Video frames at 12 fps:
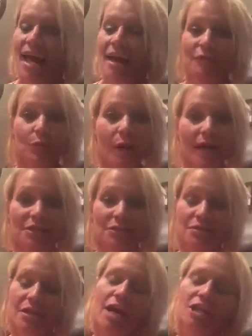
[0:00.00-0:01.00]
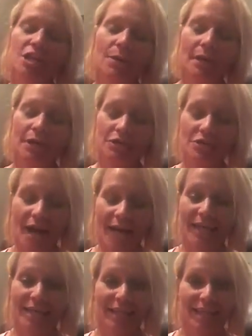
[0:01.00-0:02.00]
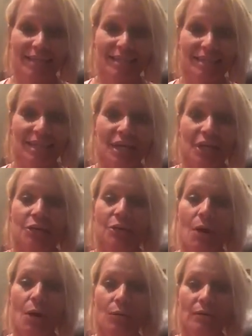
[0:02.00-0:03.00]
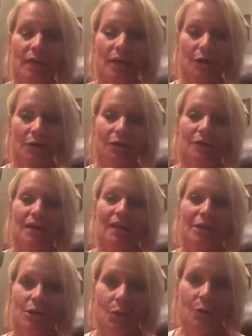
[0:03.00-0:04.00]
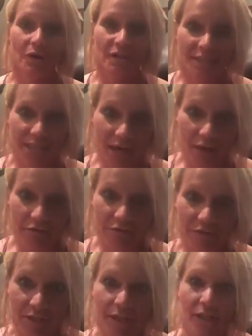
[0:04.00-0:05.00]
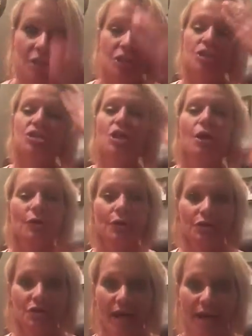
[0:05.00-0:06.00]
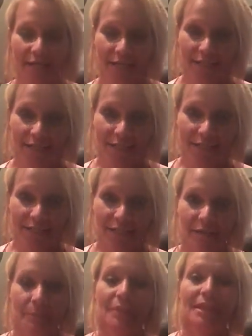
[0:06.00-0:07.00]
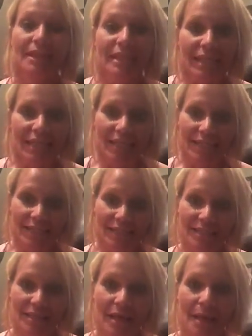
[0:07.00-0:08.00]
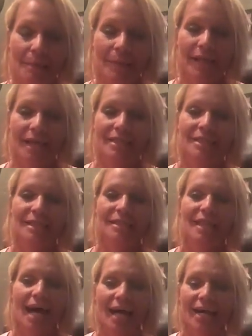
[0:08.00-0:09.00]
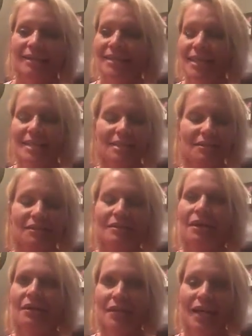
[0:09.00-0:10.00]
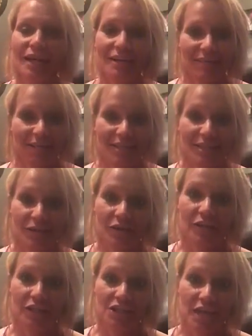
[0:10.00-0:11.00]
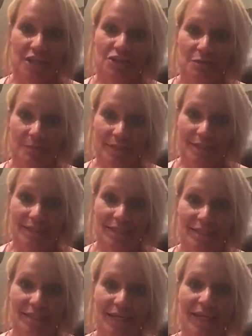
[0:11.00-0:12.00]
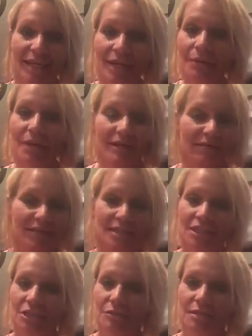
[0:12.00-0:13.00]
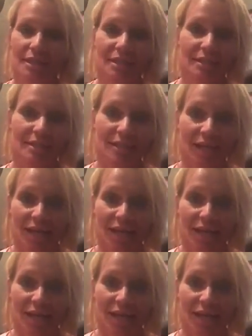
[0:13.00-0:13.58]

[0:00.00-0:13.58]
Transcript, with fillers: If you guys are not showing your tracking list, you're only hurting yourself. Show your tracking list, please, because that these are the kind of things that are going to change your business. And get rid of excuses.